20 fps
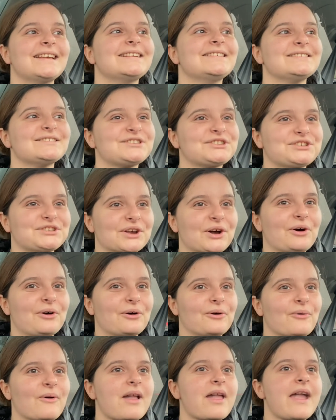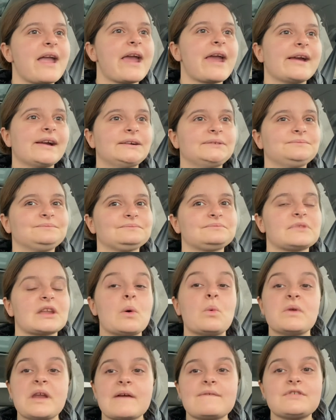So
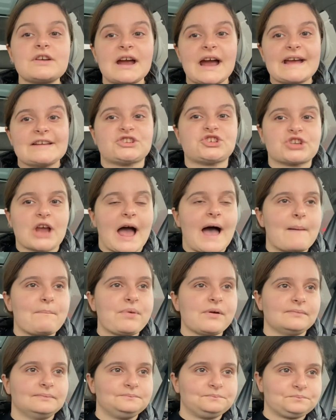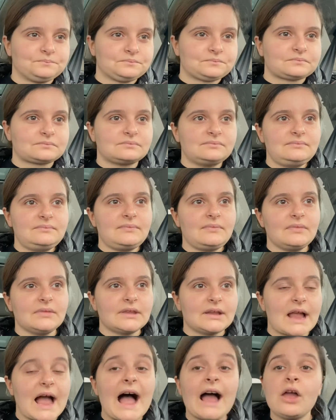whenever I shop,
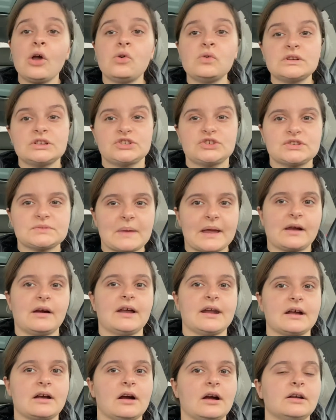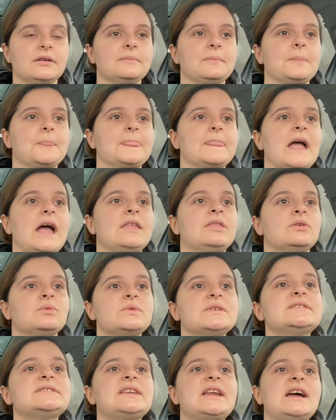I always use my credit card. And the
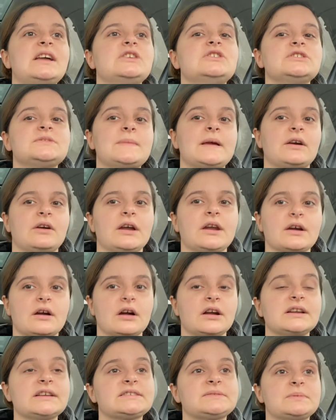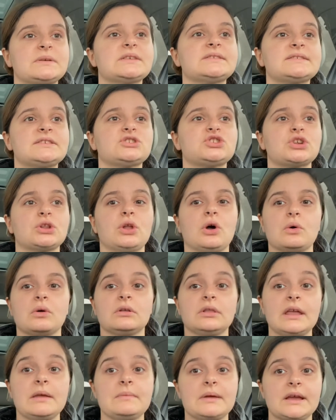reason I use my credit card is because there's a lower
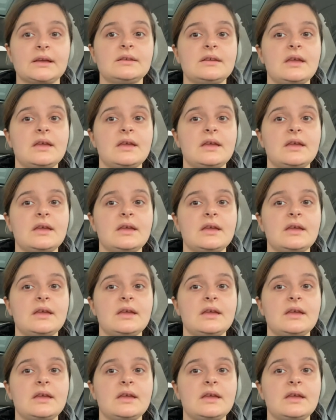limit.